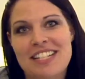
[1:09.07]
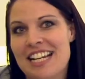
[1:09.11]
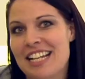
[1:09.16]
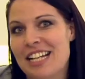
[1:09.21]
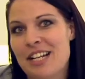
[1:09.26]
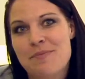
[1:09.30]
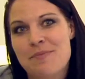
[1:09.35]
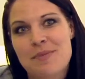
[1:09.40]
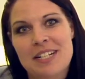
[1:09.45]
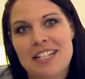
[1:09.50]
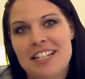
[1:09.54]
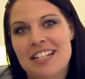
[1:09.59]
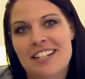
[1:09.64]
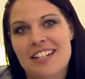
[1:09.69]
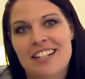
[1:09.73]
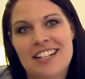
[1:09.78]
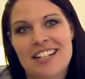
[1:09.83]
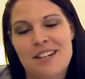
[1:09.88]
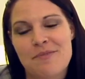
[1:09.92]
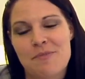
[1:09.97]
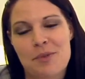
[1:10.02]
day I come in here
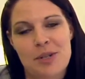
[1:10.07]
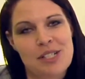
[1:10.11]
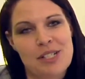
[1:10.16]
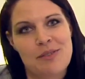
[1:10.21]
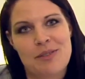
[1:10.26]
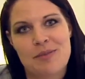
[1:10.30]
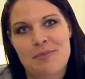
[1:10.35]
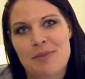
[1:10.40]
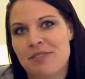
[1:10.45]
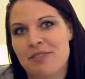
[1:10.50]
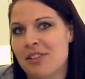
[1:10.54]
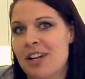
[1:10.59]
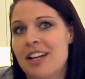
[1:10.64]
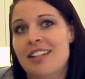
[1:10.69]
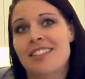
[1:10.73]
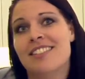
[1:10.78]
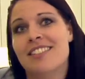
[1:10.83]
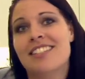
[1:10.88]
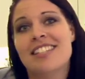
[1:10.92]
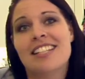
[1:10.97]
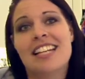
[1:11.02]
and I'm working with my
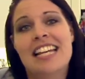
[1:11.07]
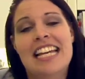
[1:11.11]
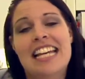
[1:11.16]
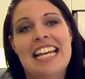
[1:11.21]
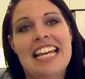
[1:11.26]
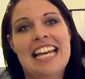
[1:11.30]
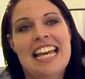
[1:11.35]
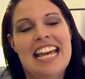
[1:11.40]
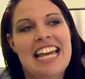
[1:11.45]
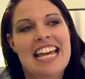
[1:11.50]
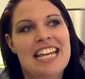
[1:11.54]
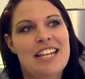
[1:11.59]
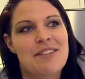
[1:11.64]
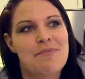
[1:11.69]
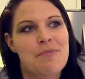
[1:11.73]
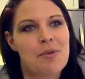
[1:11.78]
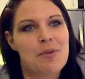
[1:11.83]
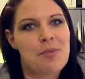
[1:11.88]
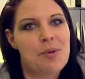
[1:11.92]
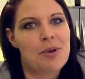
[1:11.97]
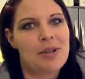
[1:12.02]
friends and
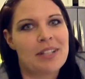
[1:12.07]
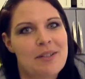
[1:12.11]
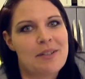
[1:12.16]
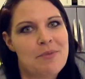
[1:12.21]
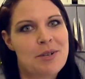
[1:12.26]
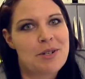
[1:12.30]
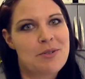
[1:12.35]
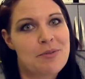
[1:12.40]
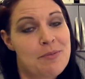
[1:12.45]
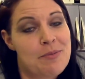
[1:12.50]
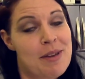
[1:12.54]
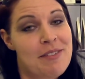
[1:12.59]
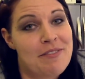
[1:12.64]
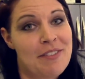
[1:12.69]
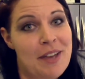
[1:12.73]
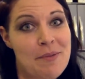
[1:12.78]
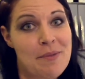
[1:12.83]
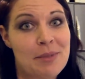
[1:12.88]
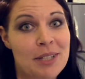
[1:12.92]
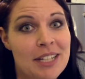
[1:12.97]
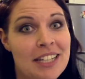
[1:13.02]
more importantly, I'm working with my
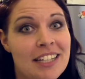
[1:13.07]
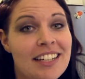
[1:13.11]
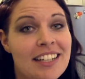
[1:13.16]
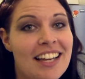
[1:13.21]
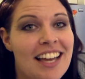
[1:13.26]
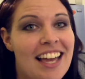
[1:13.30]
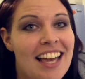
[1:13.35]
family.